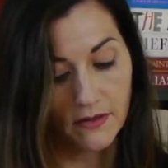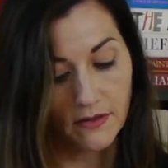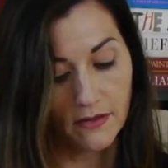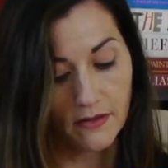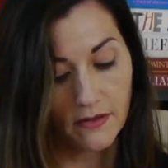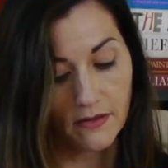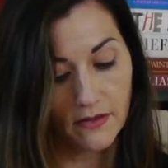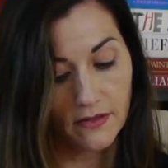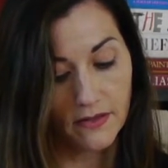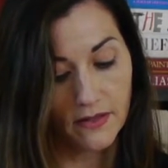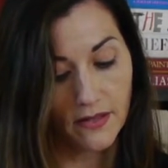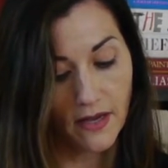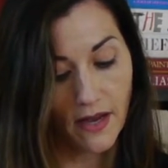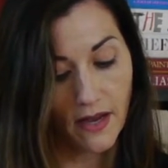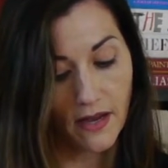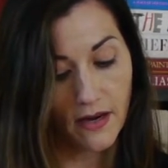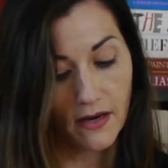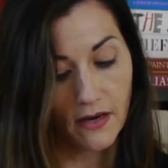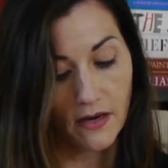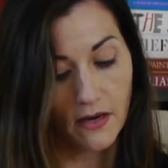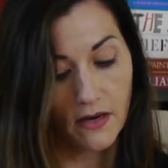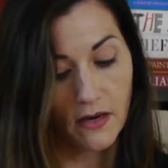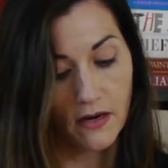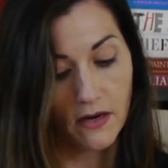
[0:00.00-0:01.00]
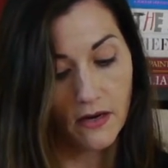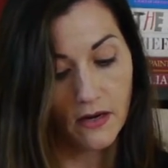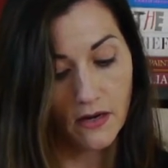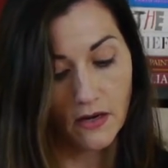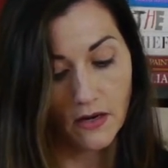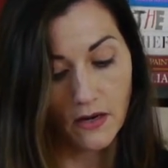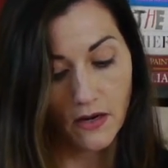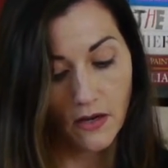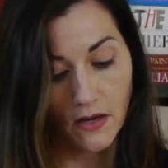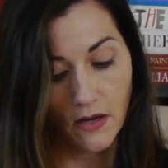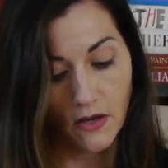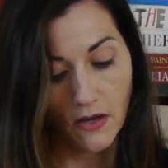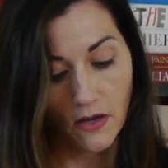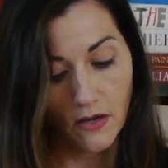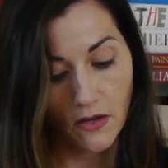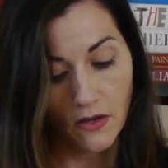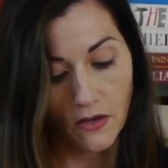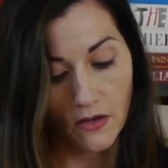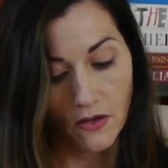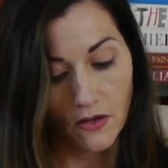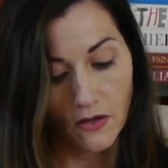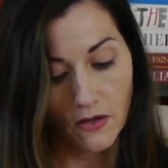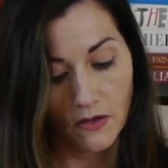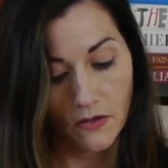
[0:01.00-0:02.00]
the desire
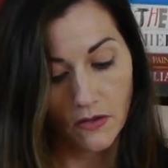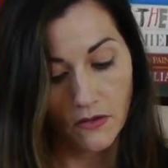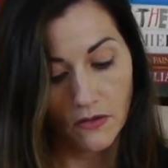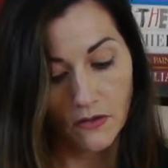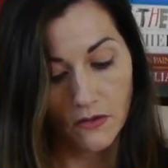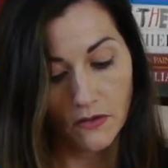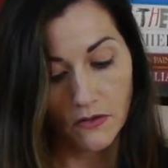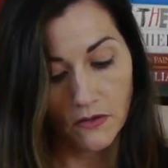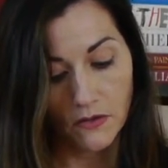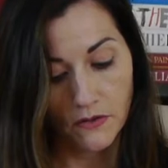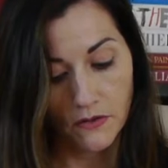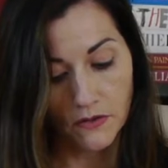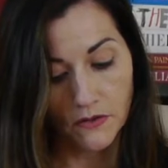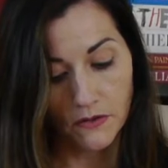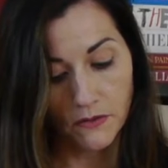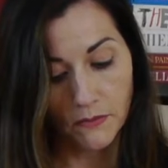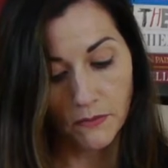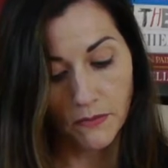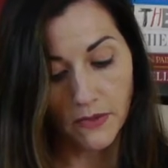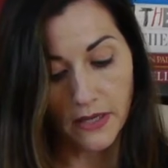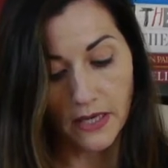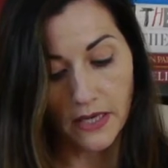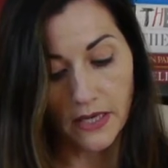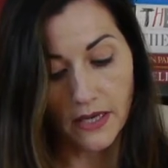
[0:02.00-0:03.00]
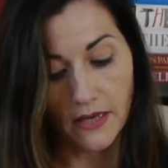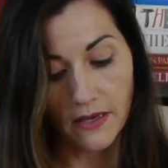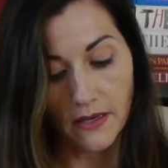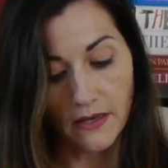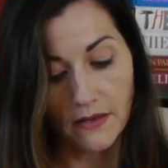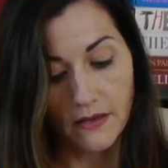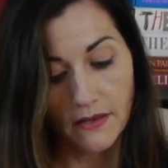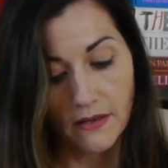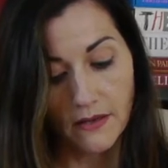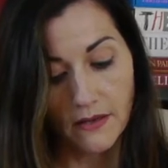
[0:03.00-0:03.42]
to be,